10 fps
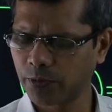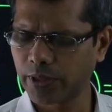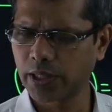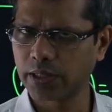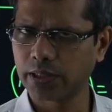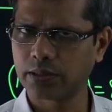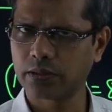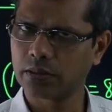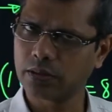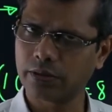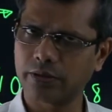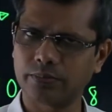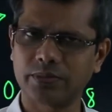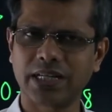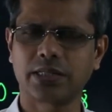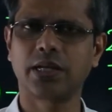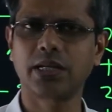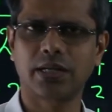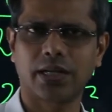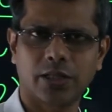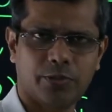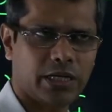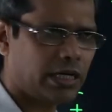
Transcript: whether the destination has been